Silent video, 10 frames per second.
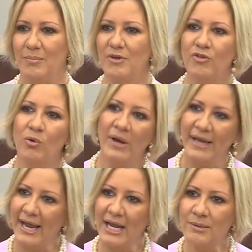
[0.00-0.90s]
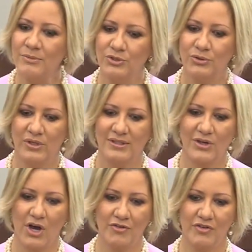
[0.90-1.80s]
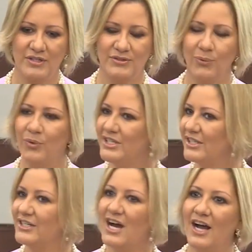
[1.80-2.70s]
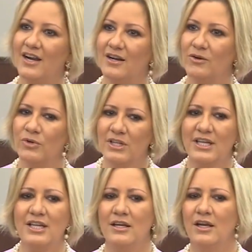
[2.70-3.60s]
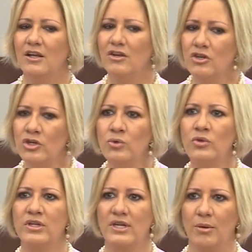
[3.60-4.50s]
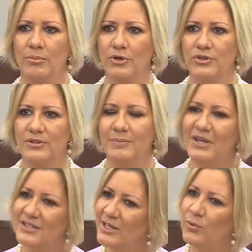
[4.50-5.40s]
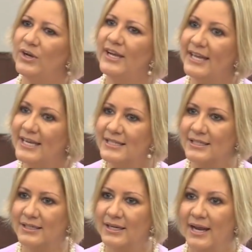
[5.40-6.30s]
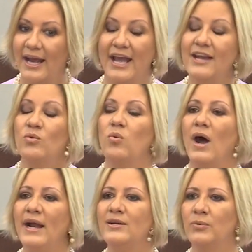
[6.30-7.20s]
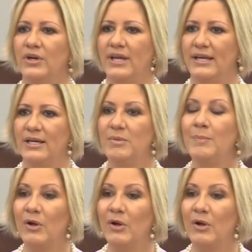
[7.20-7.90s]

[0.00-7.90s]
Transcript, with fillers: Before we came to this office, we did not really knew the numbers because they were hidden. And why they were hidden?